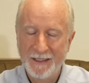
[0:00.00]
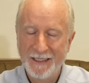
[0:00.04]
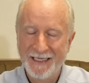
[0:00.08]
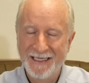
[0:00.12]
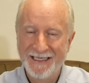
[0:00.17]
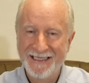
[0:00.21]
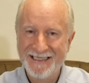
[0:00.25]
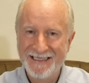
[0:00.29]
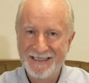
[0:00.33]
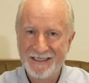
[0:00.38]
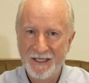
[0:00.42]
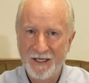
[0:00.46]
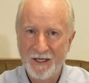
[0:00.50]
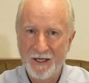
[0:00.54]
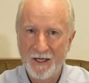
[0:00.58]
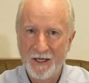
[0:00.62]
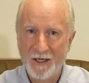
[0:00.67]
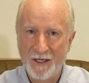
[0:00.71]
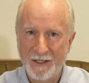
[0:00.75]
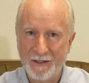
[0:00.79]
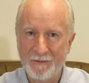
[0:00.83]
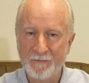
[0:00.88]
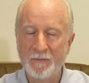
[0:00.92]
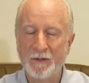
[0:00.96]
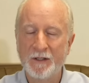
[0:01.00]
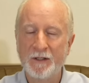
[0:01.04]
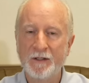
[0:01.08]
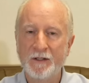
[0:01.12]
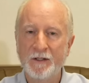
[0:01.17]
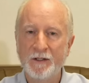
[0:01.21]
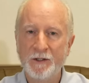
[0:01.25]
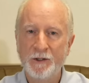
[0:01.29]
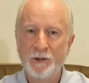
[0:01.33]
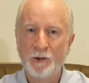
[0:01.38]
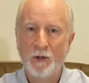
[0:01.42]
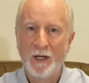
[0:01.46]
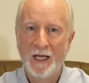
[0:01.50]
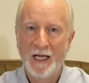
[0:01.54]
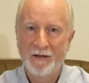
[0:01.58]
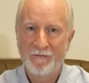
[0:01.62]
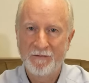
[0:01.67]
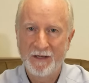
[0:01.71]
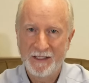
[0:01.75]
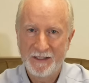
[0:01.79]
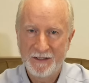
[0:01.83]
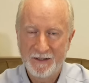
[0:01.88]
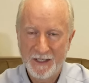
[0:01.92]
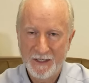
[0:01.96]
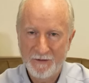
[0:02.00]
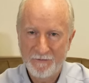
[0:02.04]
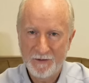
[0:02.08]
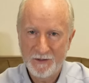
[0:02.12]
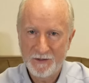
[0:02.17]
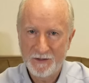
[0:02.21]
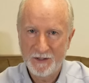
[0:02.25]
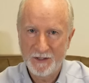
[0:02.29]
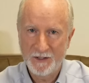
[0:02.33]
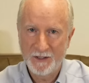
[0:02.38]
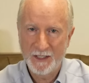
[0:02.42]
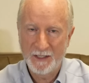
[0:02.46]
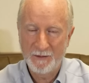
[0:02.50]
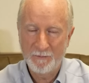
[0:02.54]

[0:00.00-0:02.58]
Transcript: anytime you have a deficit, a